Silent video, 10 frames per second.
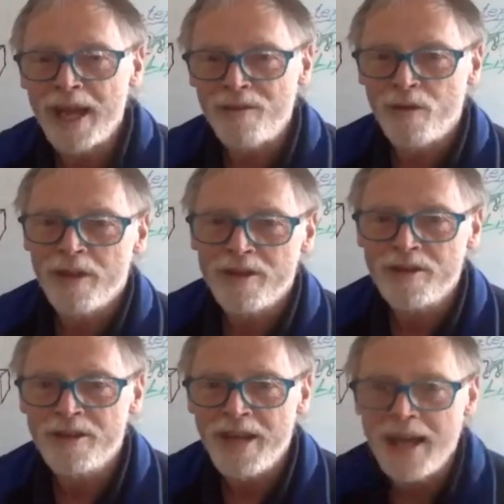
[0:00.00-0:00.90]
have with
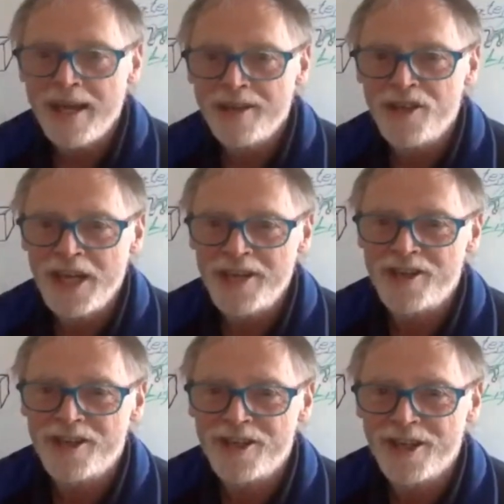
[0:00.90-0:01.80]
us now
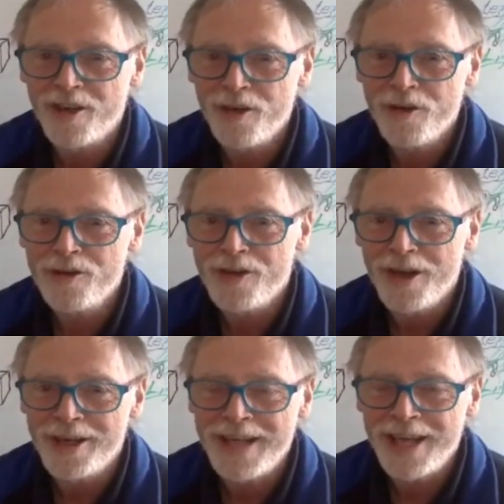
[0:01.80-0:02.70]
Jess, who's
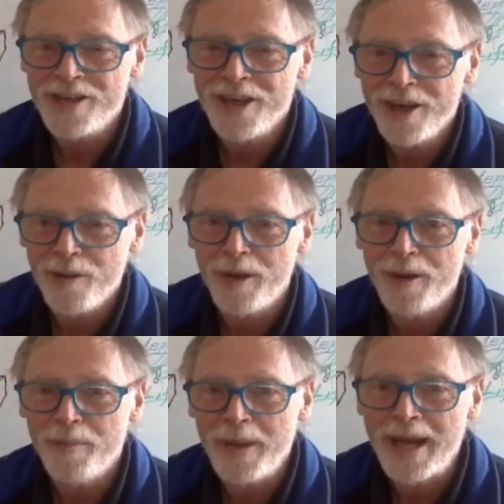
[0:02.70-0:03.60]
going to tell us a little bit
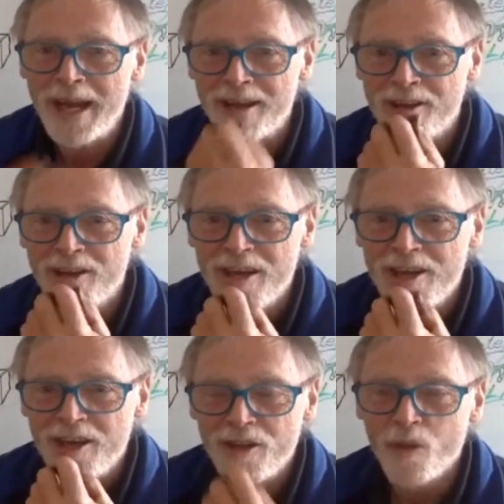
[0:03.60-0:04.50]
about
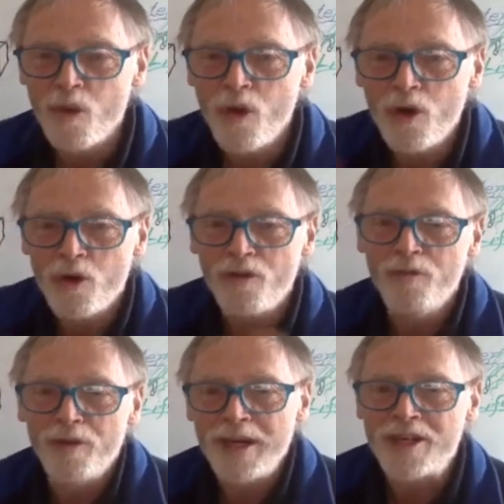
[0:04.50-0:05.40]
the world of
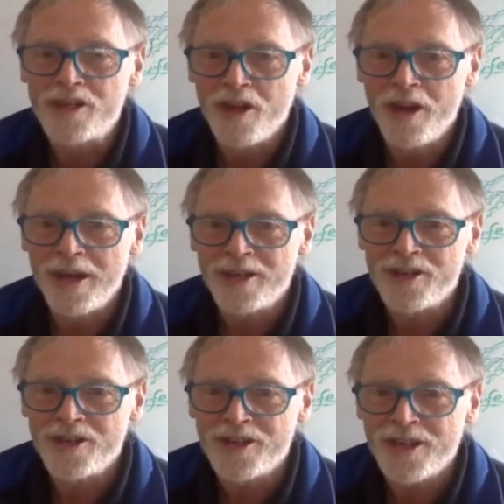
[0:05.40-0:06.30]
marine
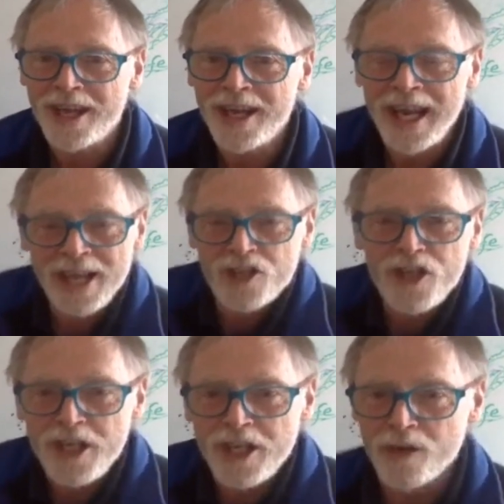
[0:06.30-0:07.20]
science and how
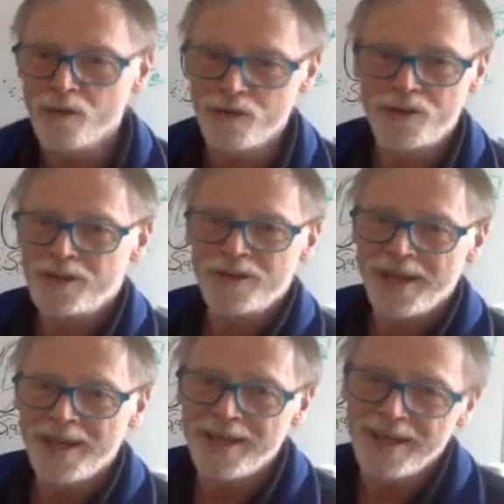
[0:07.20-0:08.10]
she deals
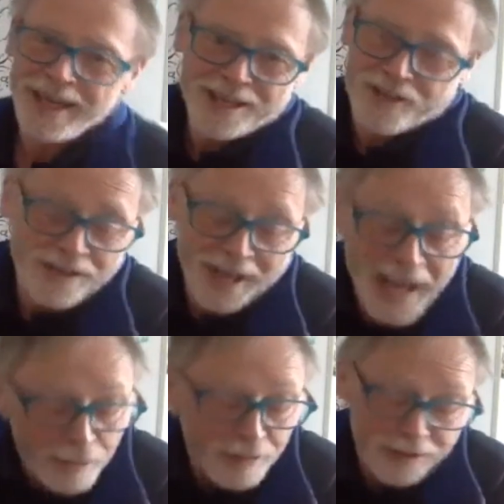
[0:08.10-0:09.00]
and
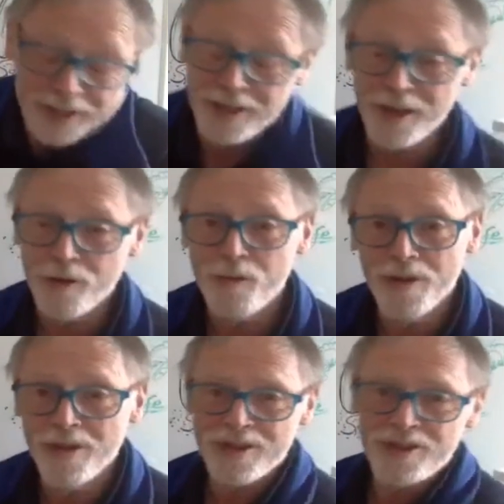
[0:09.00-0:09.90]
have to deal
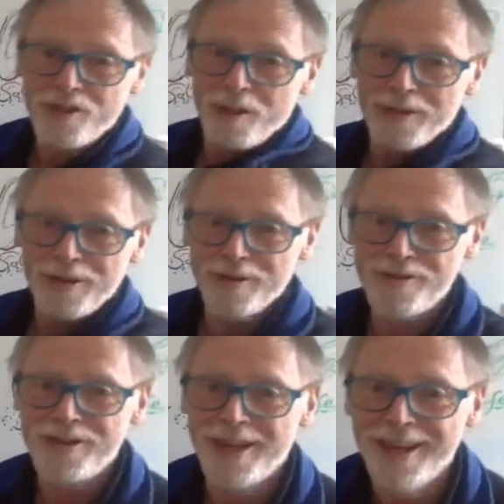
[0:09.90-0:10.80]
with this topic of
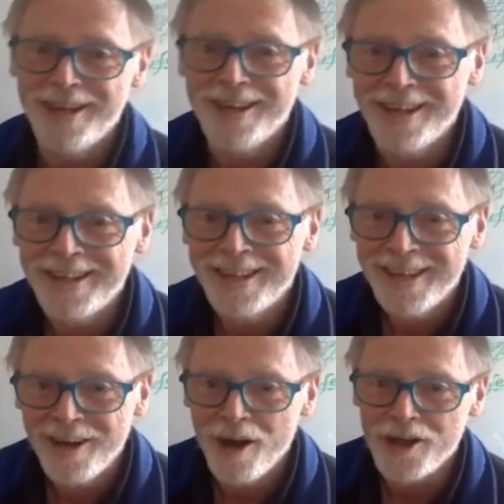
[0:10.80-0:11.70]
salinity.
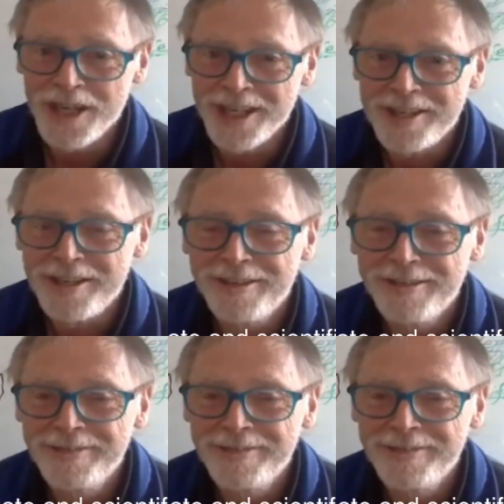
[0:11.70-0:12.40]
Hi, Jess.